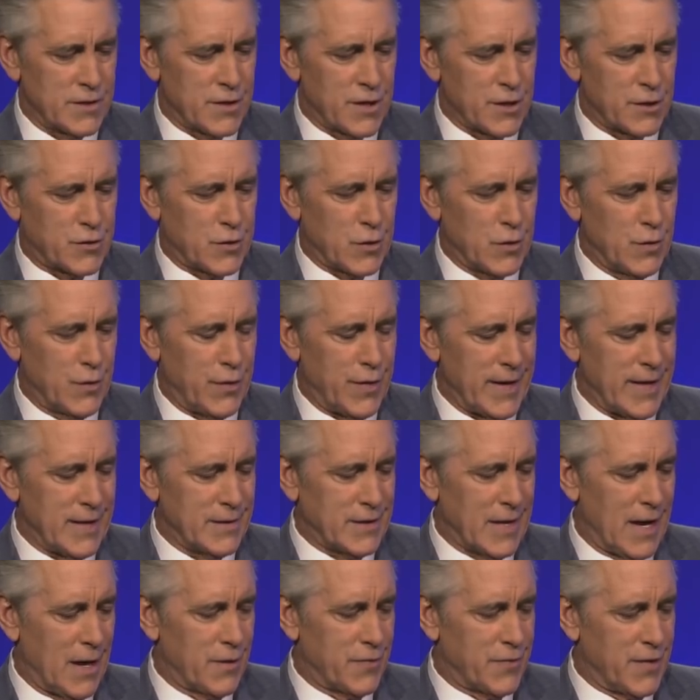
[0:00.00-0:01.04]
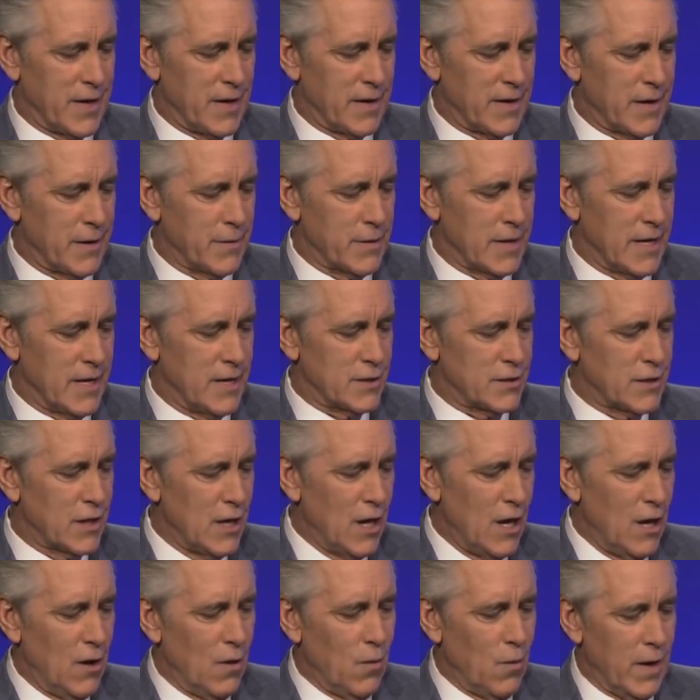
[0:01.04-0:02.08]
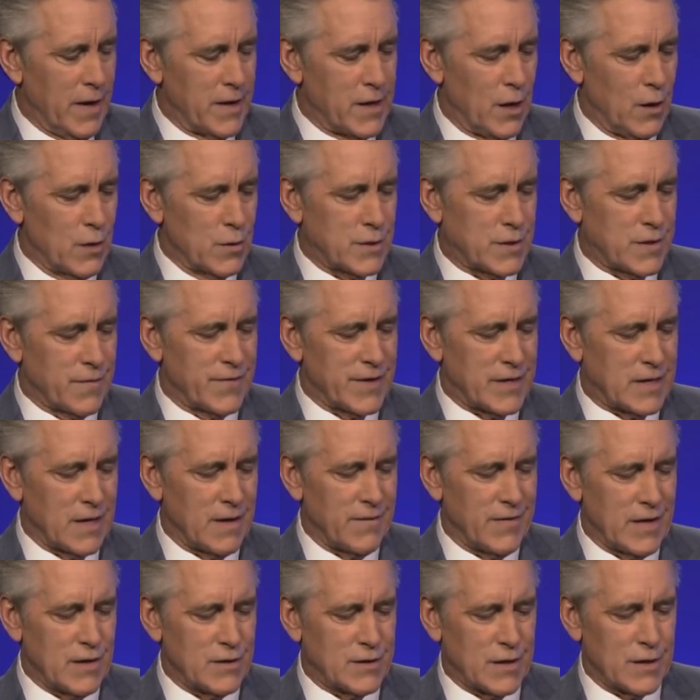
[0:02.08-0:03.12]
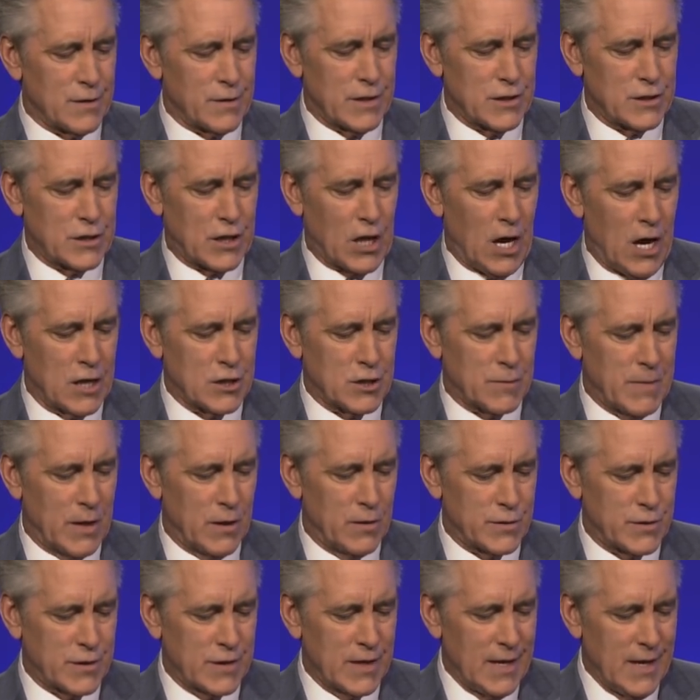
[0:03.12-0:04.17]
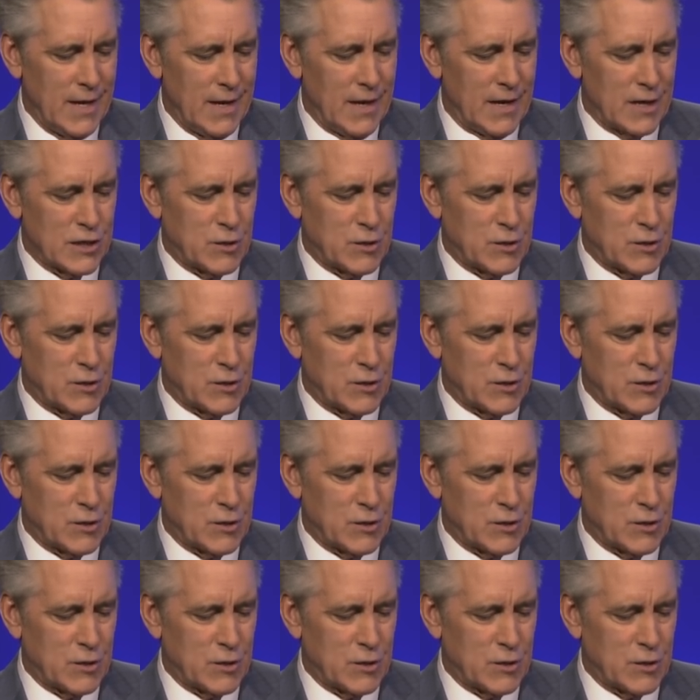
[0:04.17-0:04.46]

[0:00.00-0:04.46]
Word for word: the truth is out there. Here it is. What host of the TV series Cosmos, A